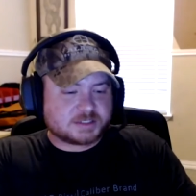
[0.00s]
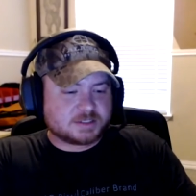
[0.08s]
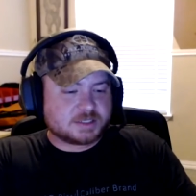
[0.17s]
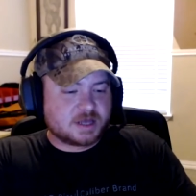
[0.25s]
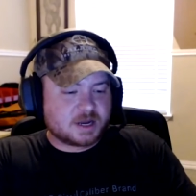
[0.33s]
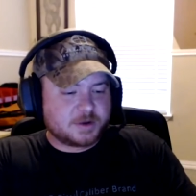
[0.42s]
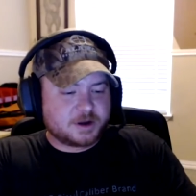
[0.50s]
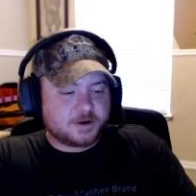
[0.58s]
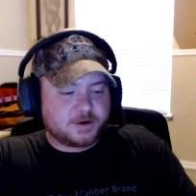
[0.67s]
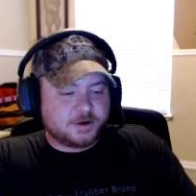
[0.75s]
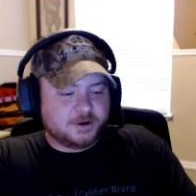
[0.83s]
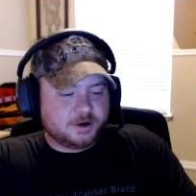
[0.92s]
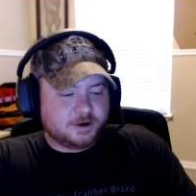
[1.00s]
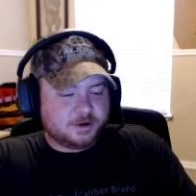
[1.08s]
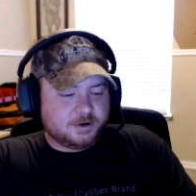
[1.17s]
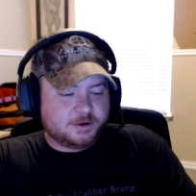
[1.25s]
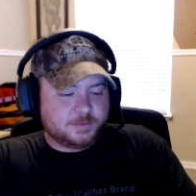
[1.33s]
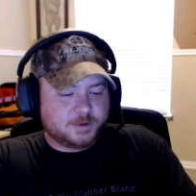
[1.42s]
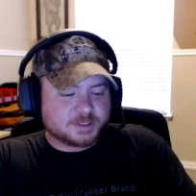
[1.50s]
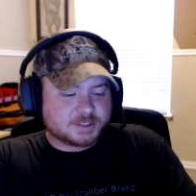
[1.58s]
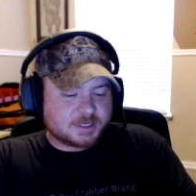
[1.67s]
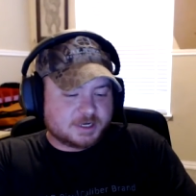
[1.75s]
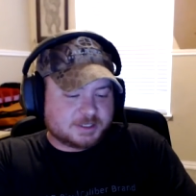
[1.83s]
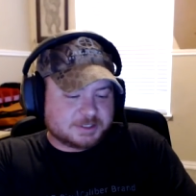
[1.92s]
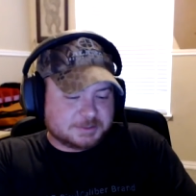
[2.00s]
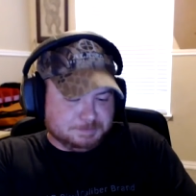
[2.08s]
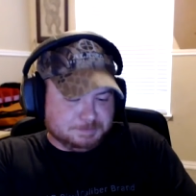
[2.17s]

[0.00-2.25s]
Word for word: let's talk yeah. about your your your Balzacs.